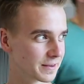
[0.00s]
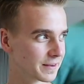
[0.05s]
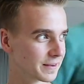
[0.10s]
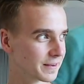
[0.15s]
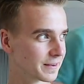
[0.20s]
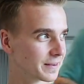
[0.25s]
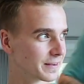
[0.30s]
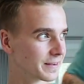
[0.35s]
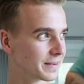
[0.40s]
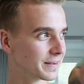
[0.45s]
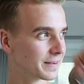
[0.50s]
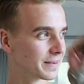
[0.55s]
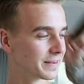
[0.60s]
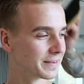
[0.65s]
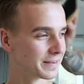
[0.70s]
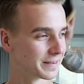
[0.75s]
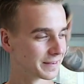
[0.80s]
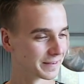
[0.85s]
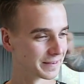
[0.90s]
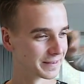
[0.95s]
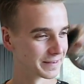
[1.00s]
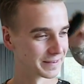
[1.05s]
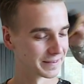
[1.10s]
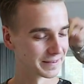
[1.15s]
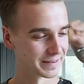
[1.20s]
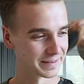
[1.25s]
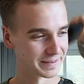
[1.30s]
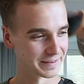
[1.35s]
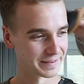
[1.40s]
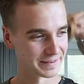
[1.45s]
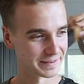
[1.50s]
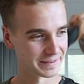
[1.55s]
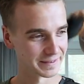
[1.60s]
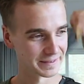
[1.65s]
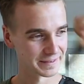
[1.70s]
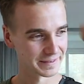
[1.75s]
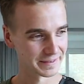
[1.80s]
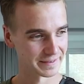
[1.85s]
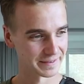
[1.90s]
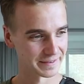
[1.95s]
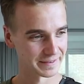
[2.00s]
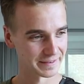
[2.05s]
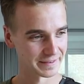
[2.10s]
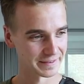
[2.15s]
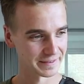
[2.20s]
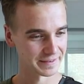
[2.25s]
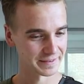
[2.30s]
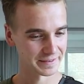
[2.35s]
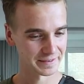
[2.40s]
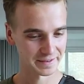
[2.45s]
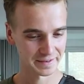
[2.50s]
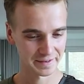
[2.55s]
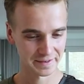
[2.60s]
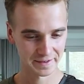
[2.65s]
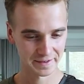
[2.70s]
No words are spoken by the person on screen.